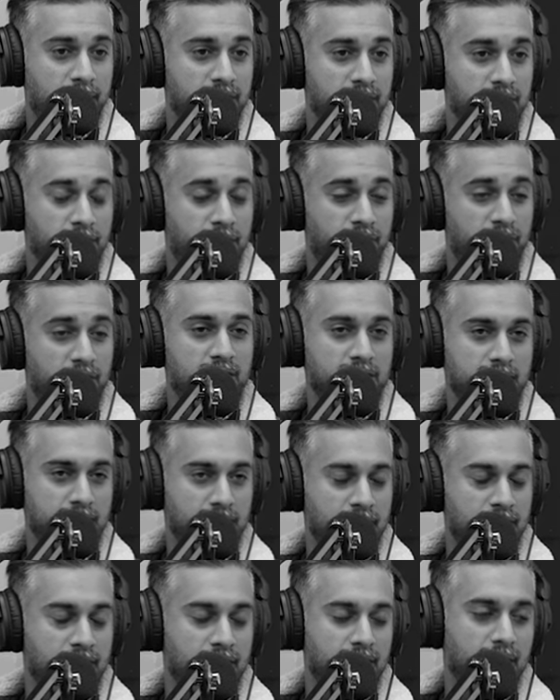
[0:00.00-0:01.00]
Obviously,
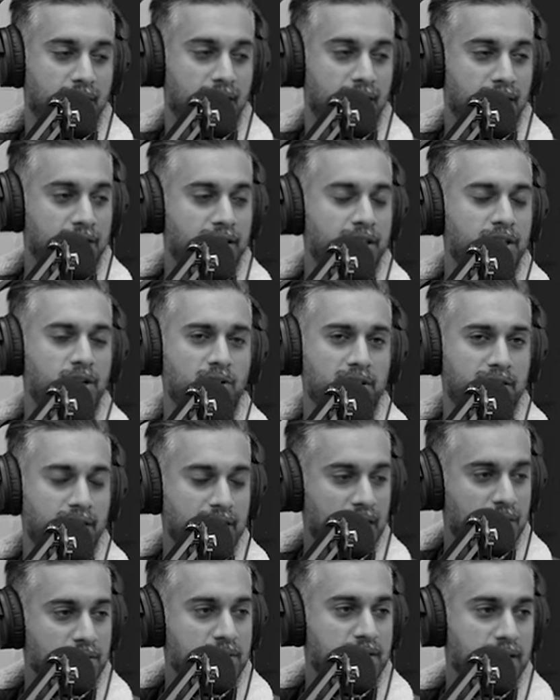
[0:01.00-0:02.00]
firstly, the only
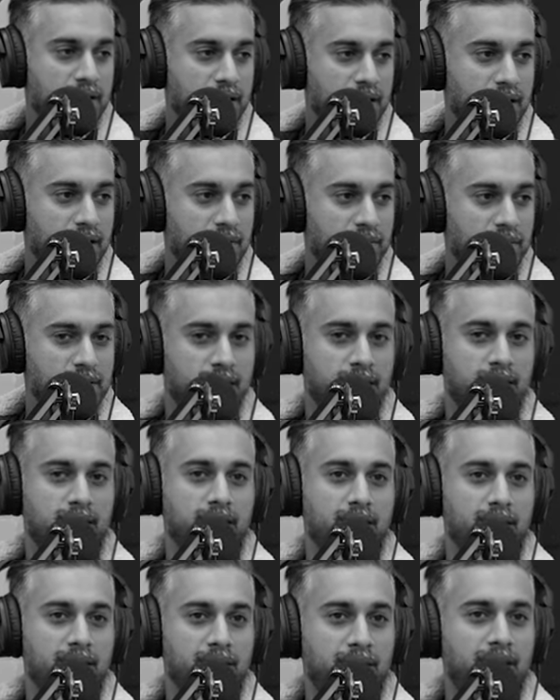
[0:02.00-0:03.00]
thing I was thinking was
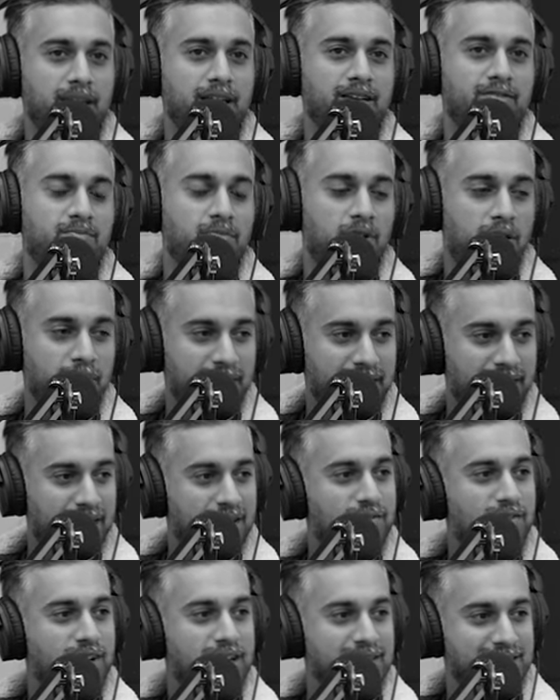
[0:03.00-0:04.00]
that if mom and
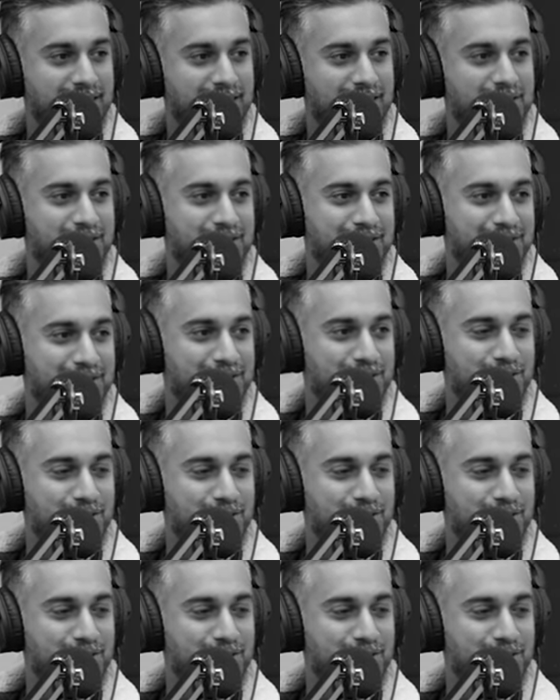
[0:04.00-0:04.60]
dad finds out,